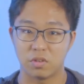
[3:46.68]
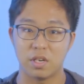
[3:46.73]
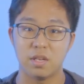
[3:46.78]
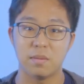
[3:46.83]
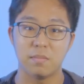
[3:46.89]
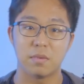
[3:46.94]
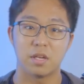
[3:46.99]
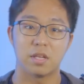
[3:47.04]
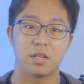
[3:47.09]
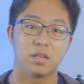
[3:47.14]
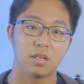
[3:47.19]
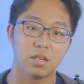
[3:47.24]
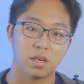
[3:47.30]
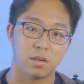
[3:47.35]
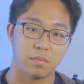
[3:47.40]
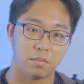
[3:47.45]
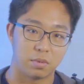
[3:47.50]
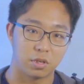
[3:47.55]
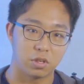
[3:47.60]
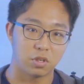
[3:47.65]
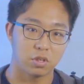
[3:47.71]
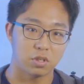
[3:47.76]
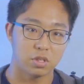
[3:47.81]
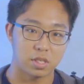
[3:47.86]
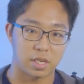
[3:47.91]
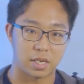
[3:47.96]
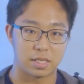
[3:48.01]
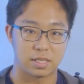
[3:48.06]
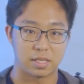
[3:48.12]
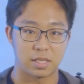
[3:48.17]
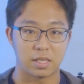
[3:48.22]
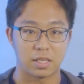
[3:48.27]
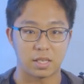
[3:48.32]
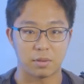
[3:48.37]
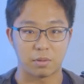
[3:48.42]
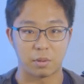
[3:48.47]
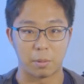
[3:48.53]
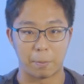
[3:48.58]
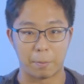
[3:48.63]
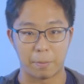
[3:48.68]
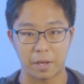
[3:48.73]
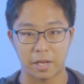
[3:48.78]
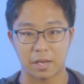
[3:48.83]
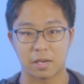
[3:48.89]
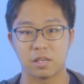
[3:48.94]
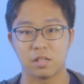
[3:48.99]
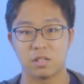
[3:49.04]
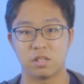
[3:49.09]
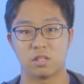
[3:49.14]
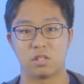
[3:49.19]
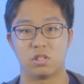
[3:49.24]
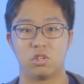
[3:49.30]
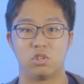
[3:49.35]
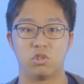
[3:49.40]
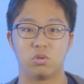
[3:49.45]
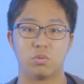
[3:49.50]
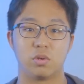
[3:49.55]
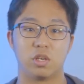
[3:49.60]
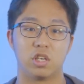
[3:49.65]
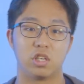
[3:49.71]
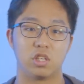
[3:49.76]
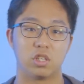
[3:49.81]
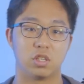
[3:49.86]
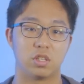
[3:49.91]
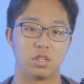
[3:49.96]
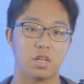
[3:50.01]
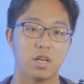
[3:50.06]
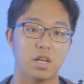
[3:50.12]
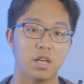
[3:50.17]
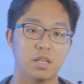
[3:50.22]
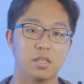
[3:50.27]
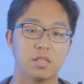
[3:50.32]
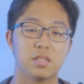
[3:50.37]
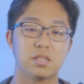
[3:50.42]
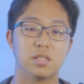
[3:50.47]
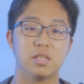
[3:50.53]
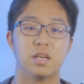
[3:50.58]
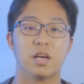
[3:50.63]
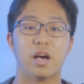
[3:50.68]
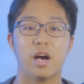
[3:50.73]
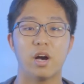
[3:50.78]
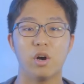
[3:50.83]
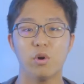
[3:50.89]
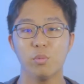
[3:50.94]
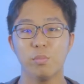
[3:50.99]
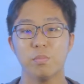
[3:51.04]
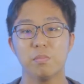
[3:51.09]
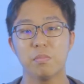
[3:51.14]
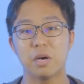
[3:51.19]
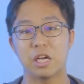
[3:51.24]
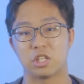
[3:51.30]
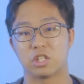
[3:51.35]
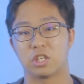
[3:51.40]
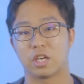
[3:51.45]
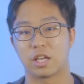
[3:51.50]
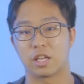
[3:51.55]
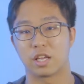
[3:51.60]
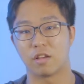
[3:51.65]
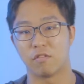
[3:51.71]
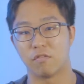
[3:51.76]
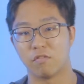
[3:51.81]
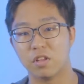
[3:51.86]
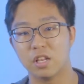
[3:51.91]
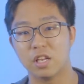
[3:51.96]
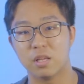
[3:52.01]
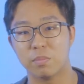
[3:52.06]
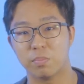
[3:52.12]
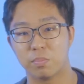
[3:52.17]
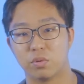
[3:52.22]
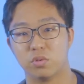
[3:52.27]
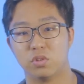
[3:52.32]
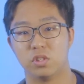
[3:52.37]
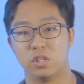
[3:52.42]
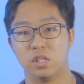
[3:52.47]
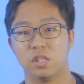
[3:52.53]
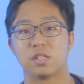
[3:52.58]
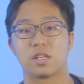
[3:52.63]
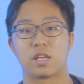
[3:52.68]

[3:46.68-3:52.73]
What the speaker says: really meant, because I set up a backlit situation and see how much I can really push this